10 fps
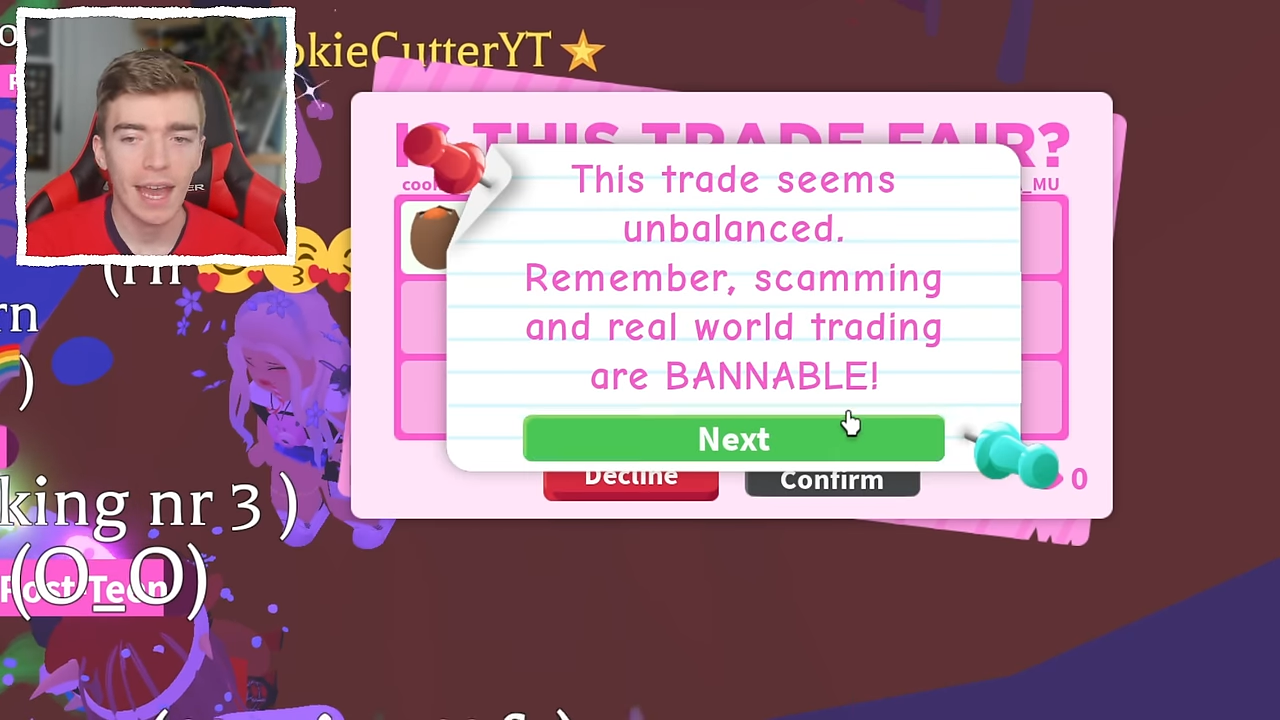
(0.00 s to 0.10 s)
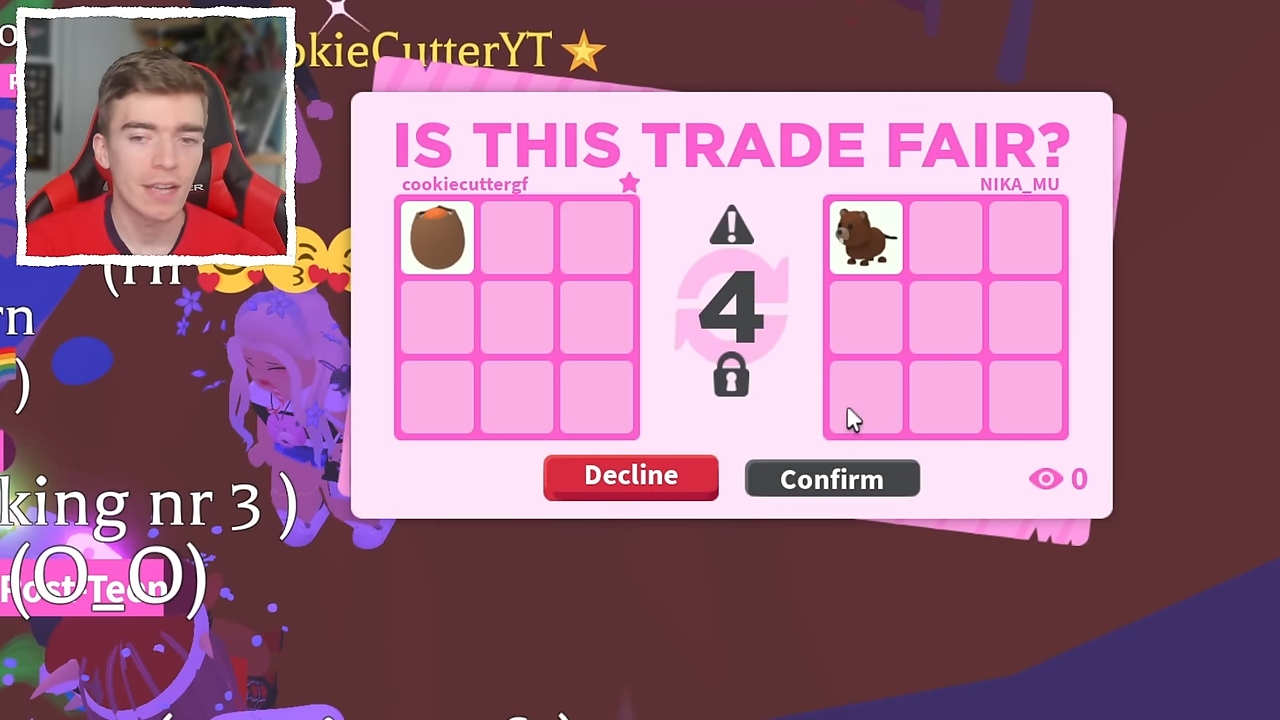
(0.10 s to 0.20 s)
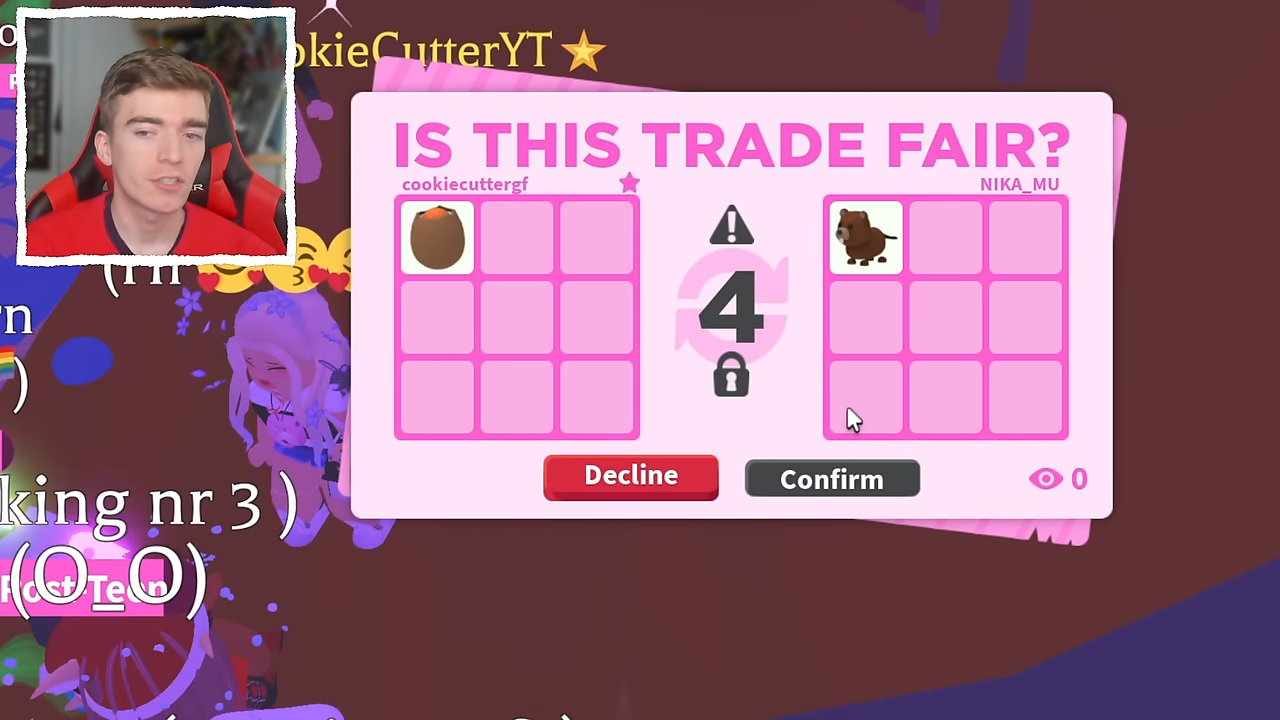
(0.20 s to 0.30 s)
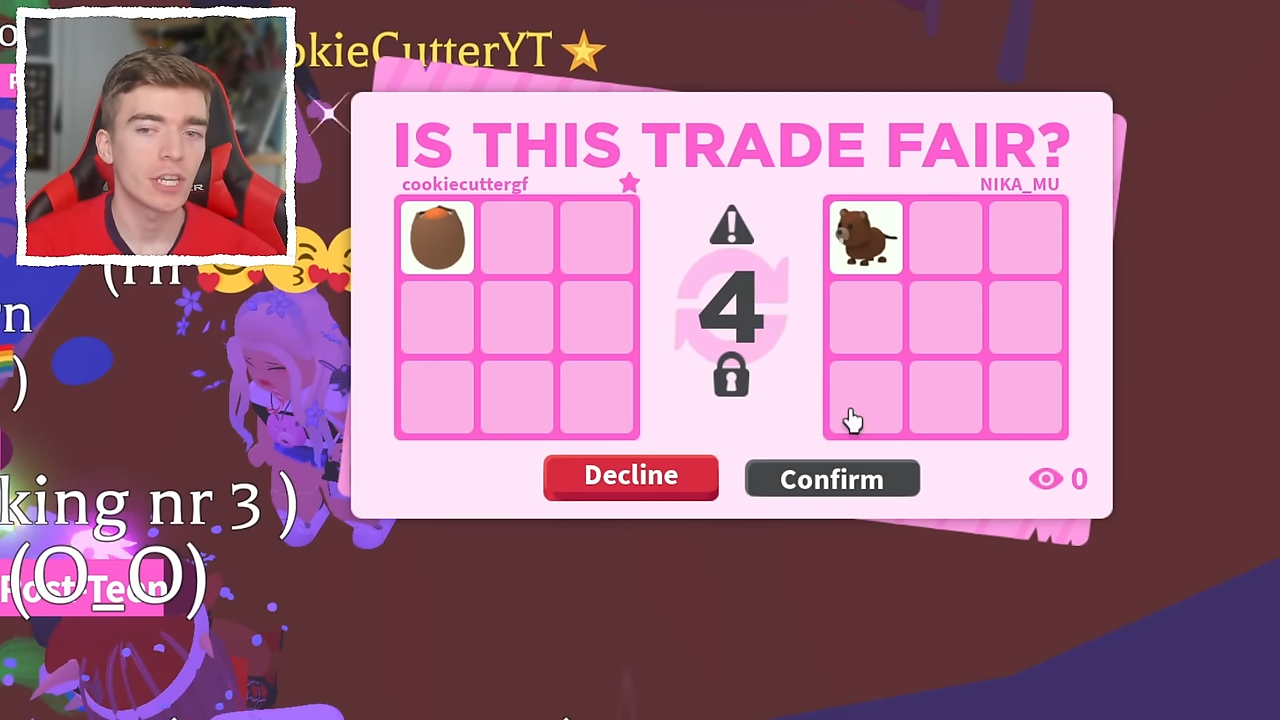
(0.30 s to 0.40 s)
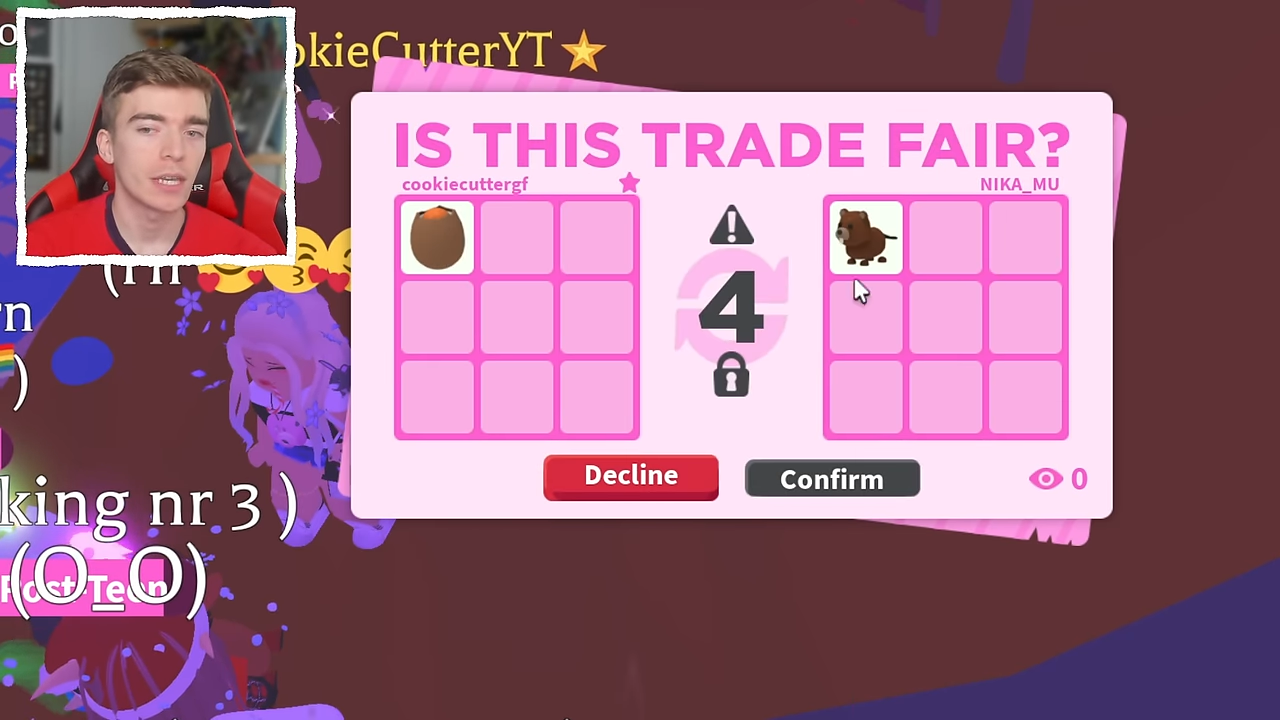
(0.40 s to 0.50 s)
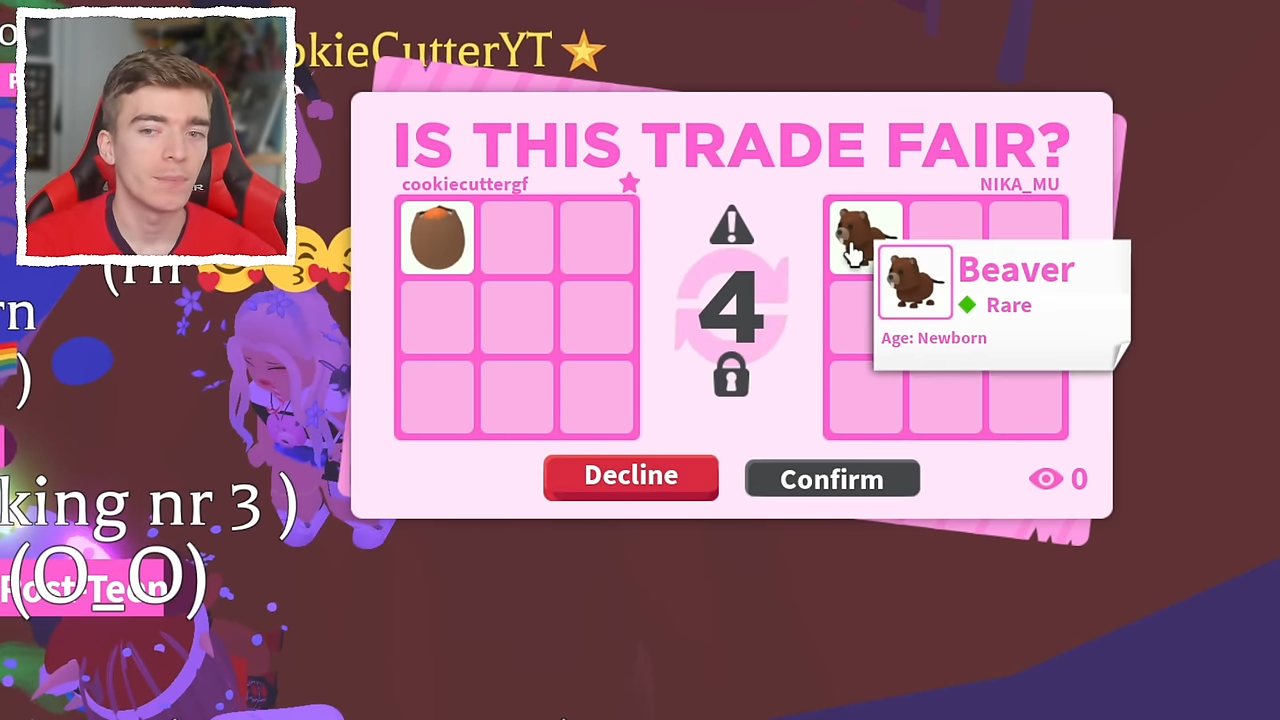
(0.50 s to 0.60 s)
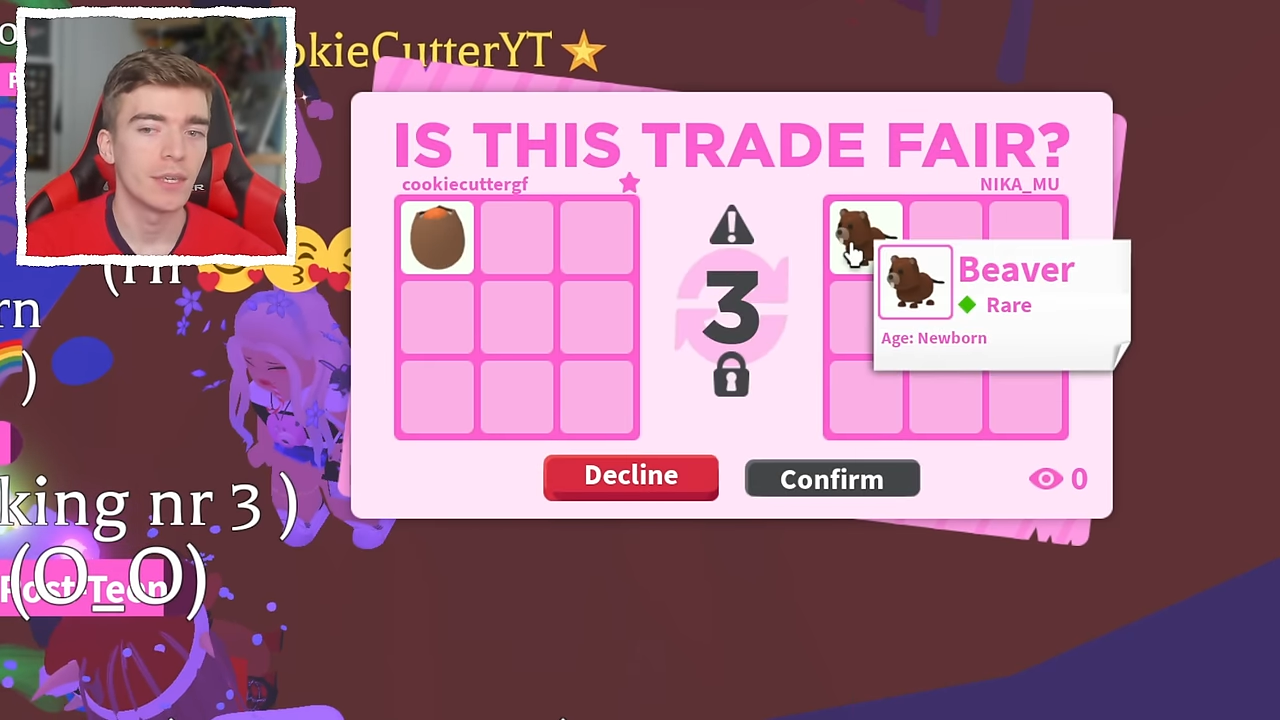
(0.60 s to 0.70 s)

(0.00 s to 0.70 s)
hatch a